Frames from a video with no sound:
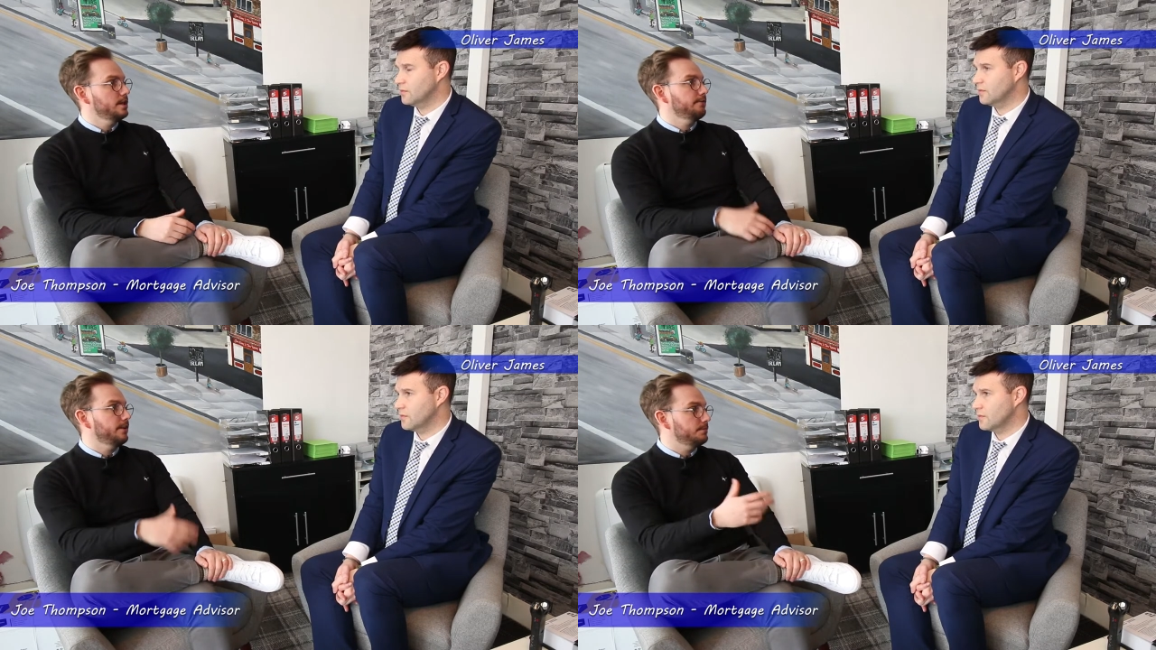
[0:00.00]

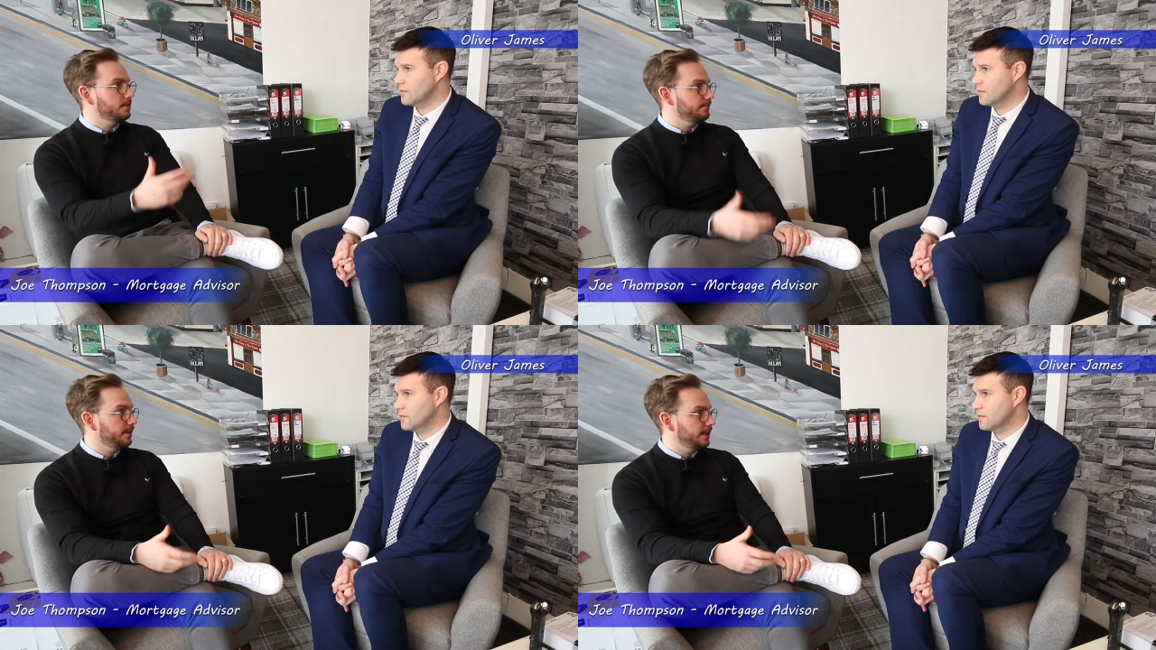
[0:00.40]
Speaker 1: for them
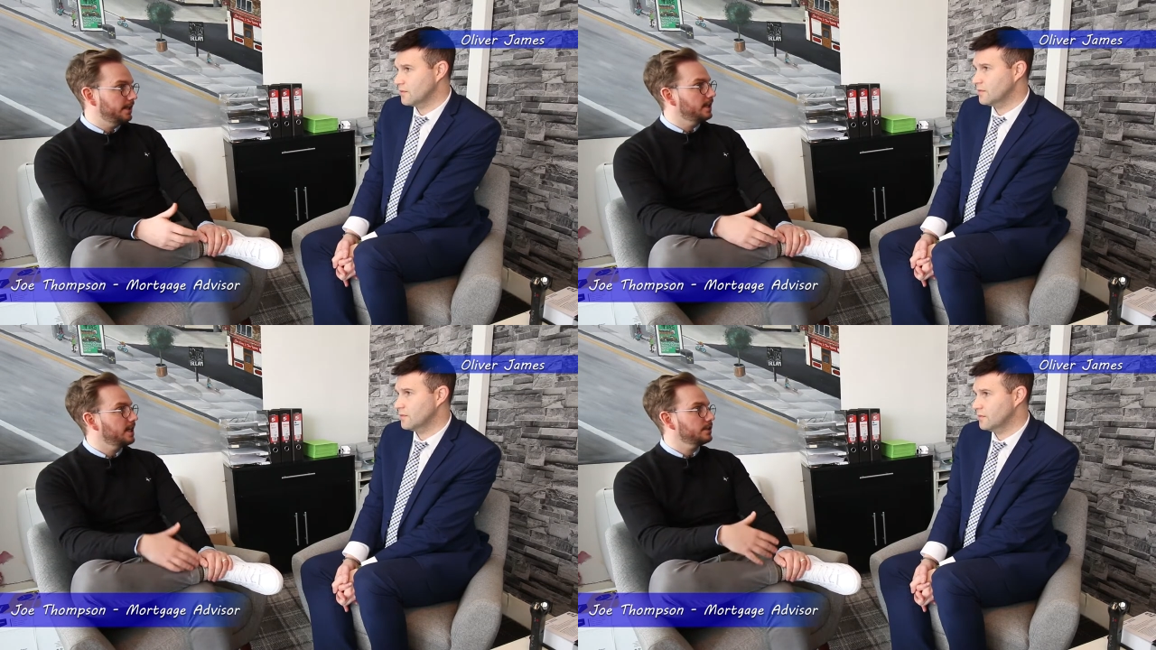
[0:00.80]
to fill in
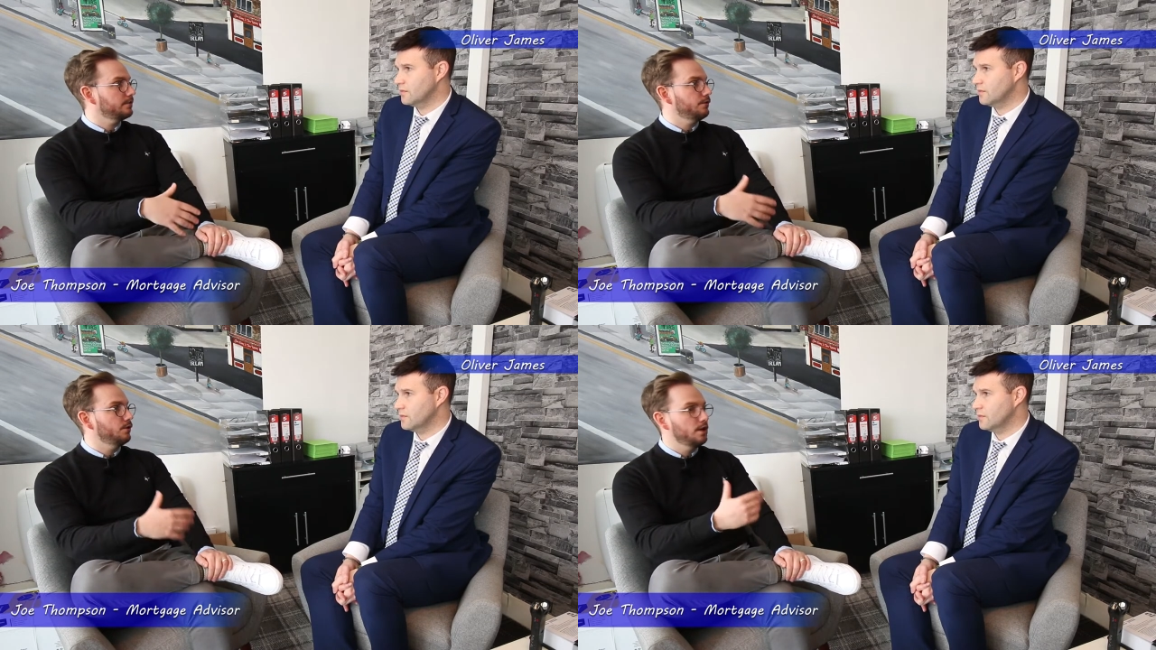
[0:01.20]
and
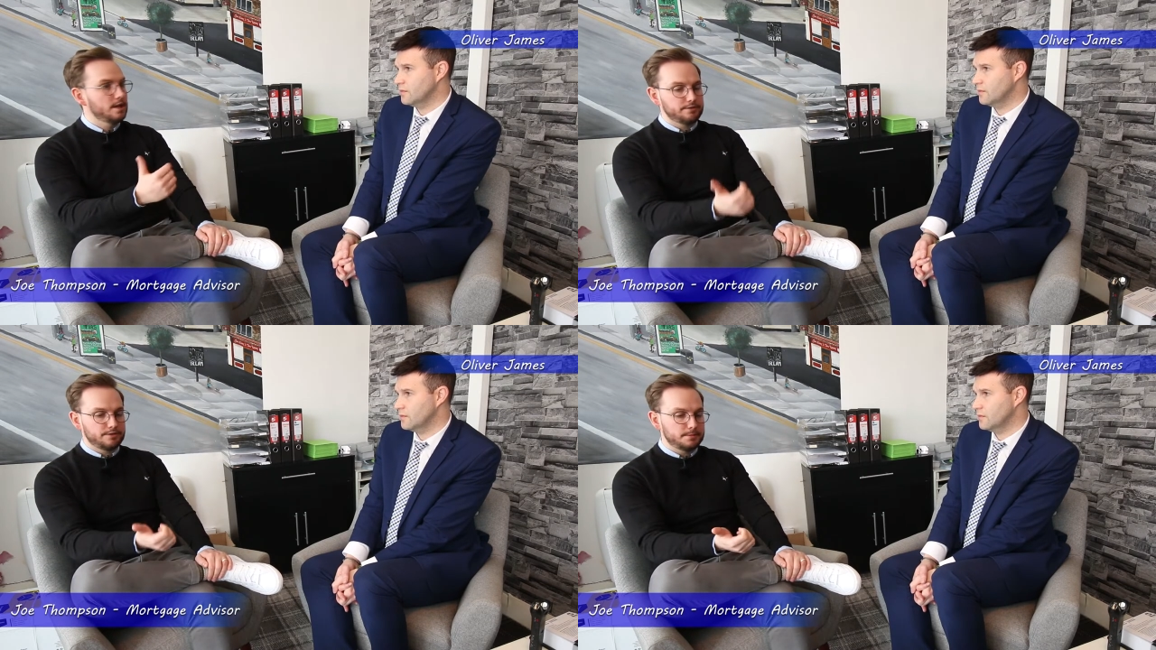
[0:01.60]
ask for
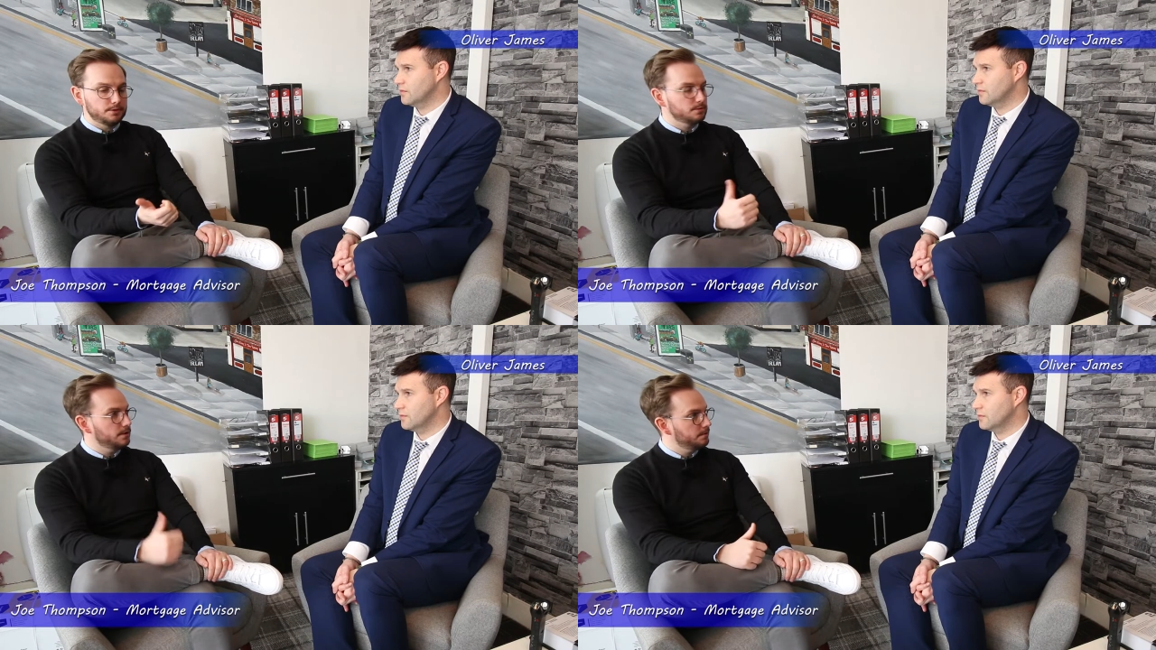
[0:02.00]
3
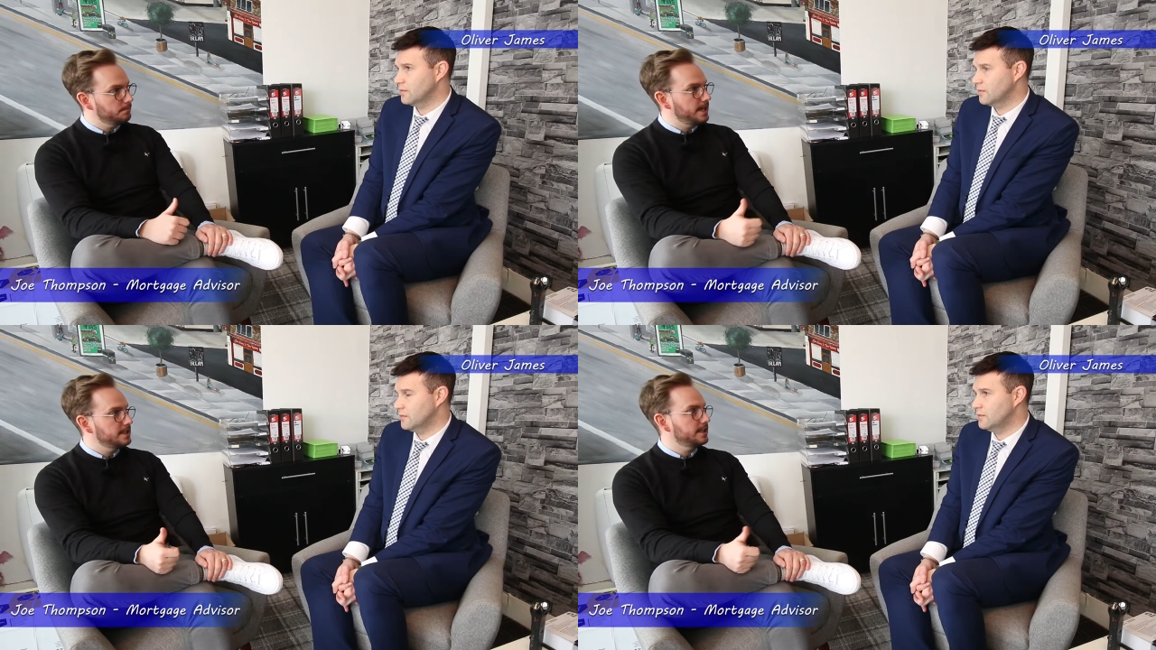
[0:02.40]
months worth of
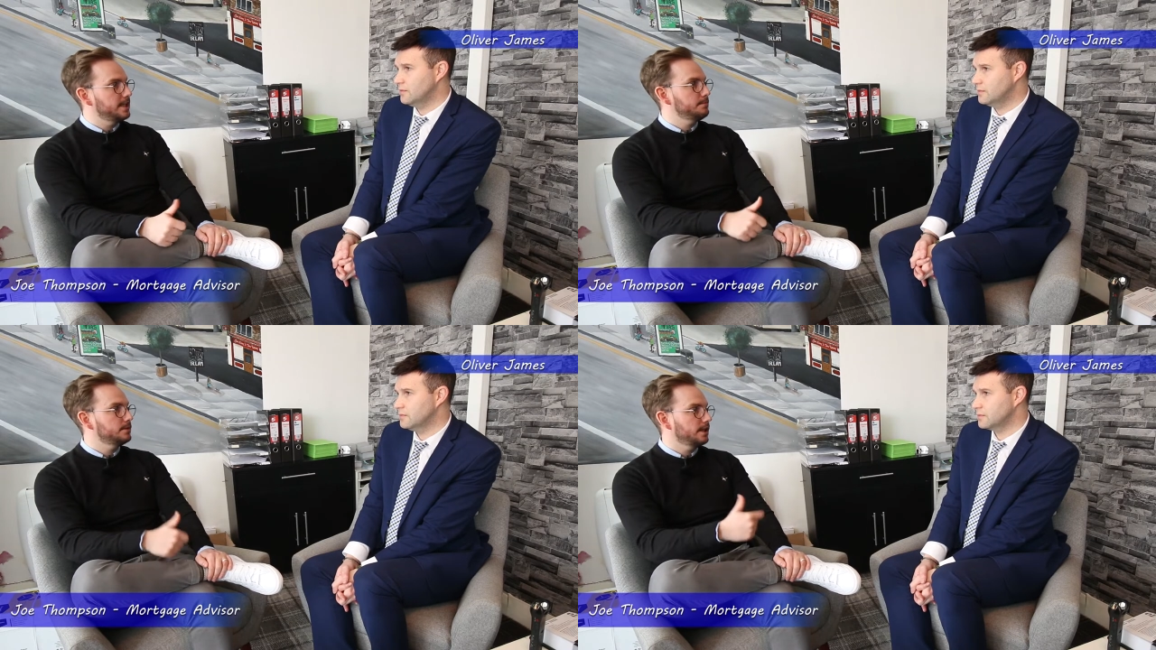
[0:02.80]
pay
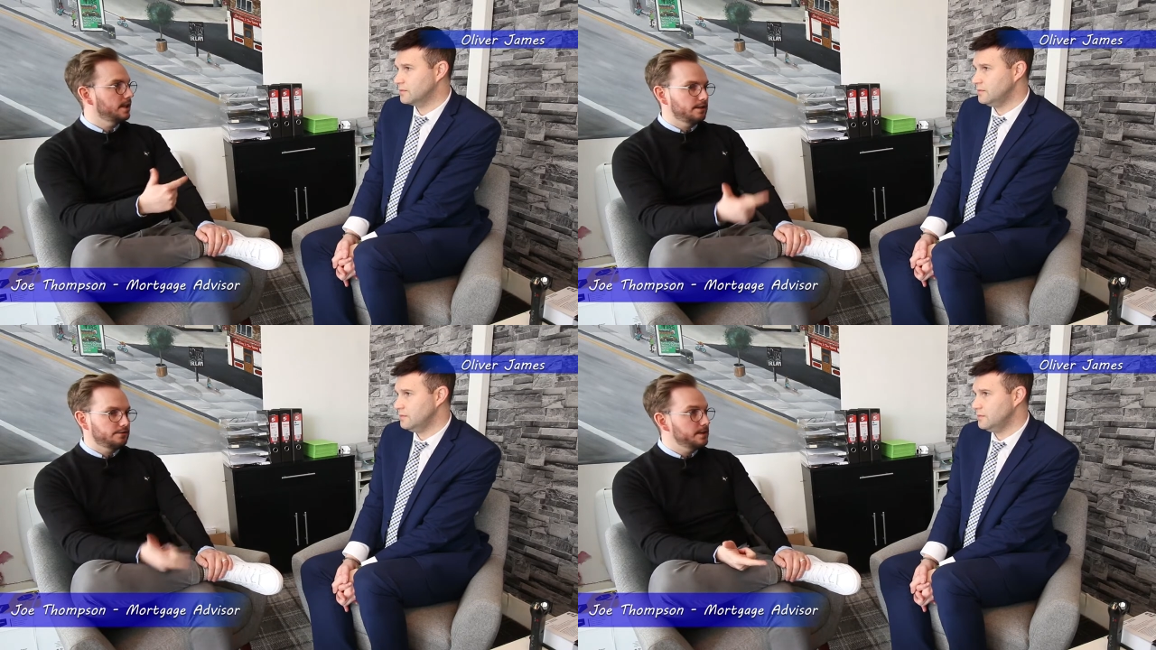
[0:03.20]
slips,
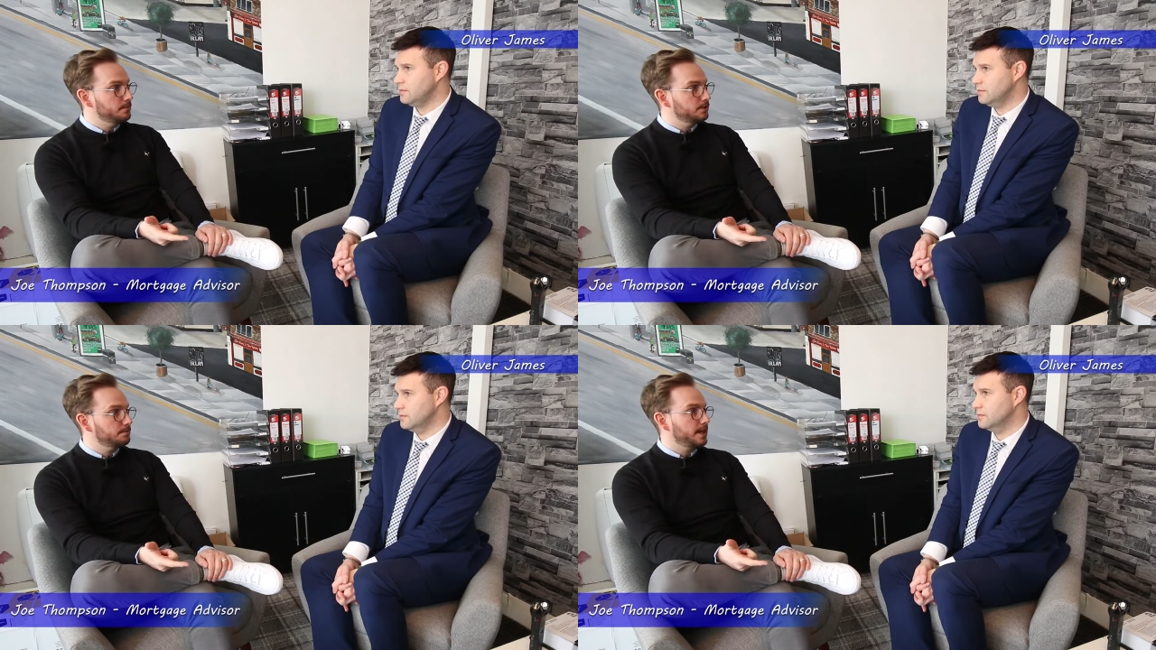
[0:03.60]
3
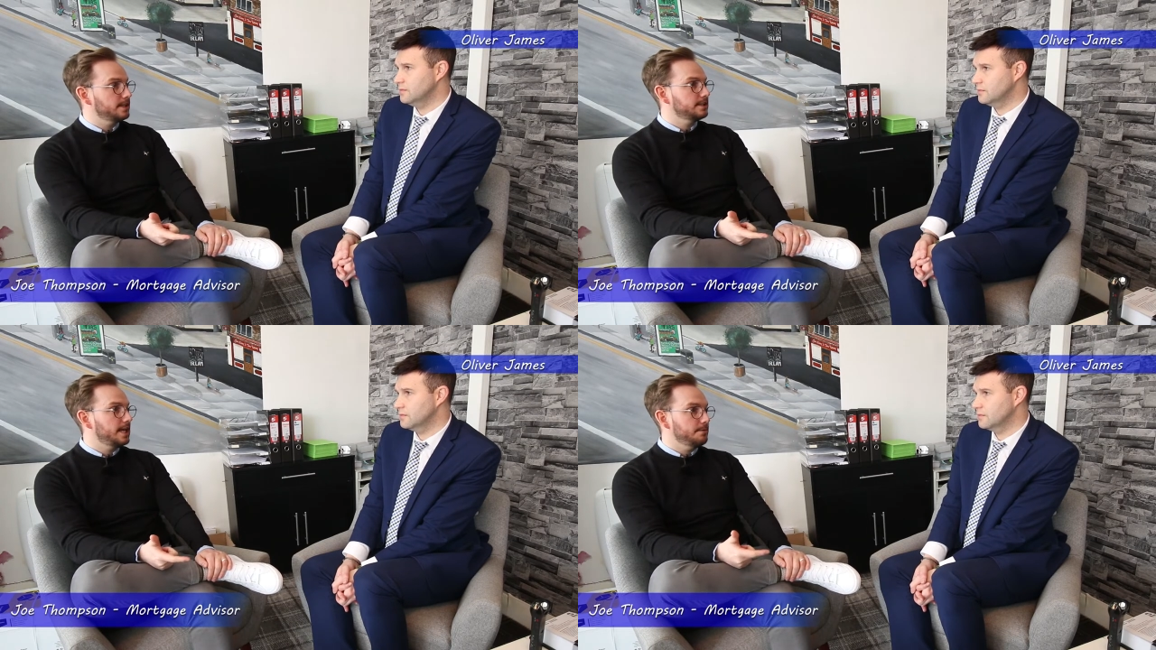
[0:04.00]
months
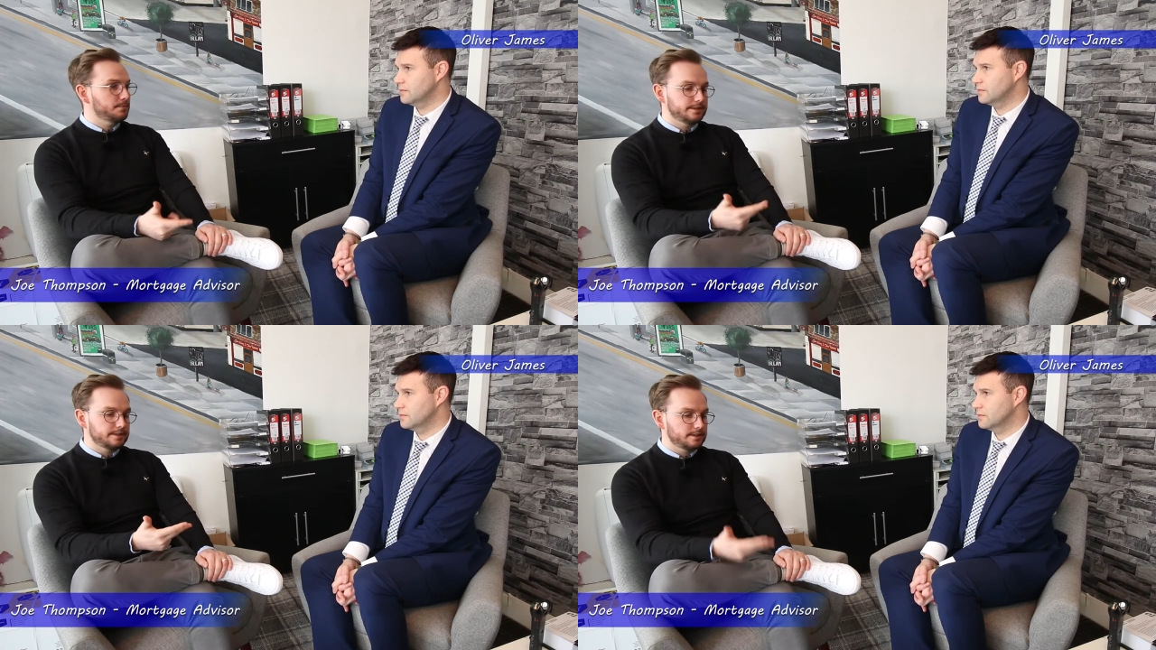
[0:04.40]
bank
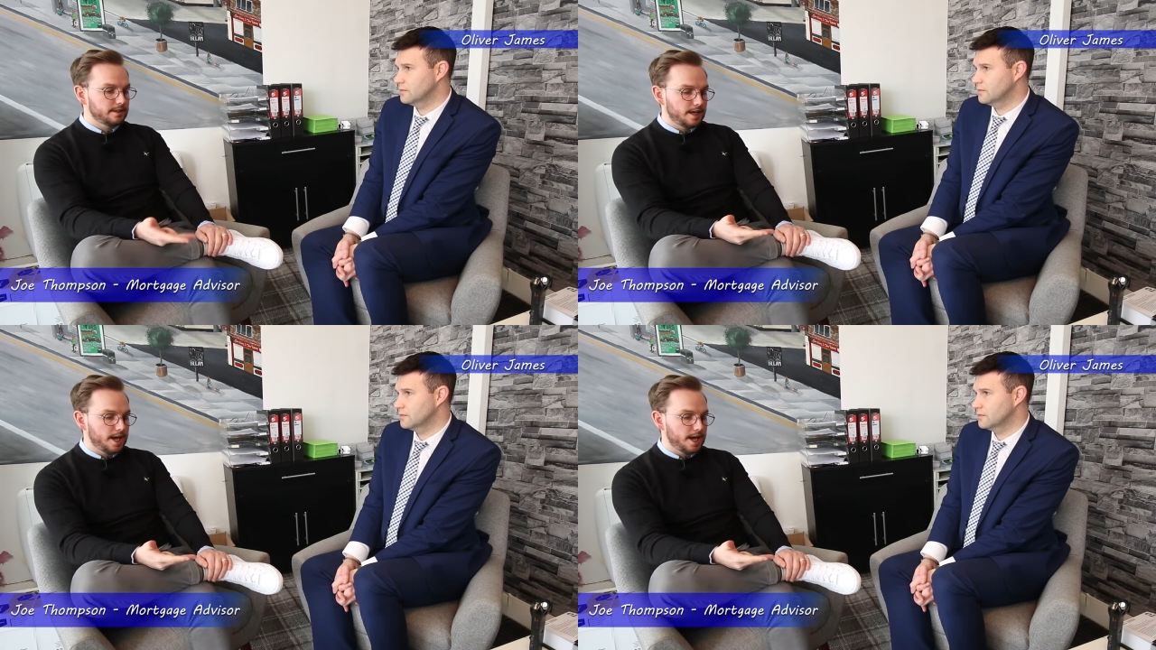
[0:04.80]
statements,